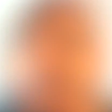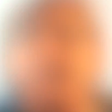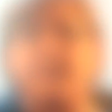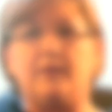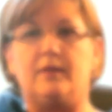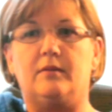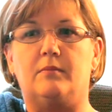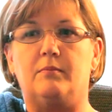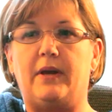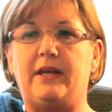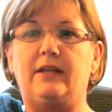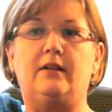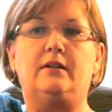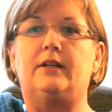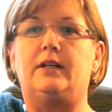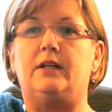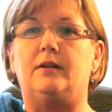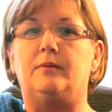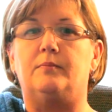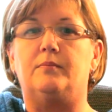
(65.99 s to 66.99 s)
I think
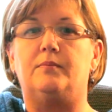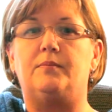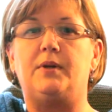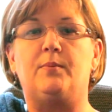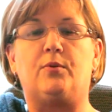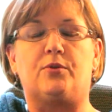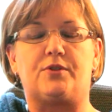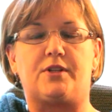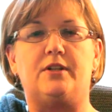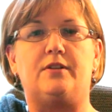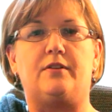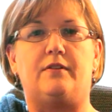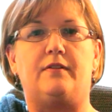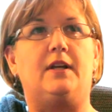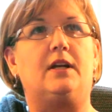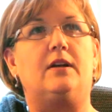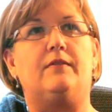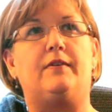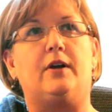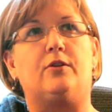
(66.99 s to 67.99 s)
mainly people tend to
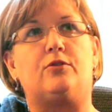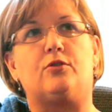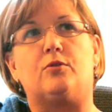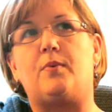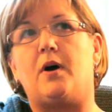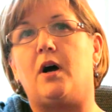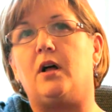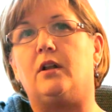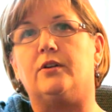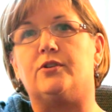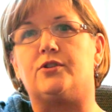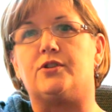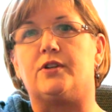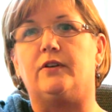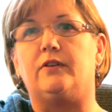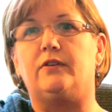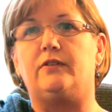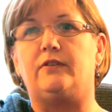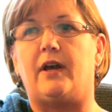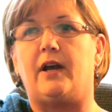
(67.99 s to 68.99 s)
think of
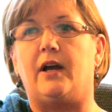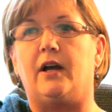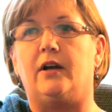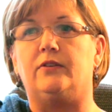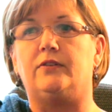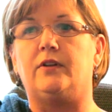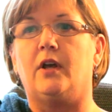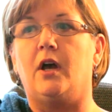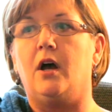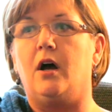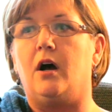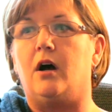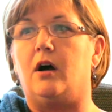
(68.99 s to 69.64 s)
anthropologists as,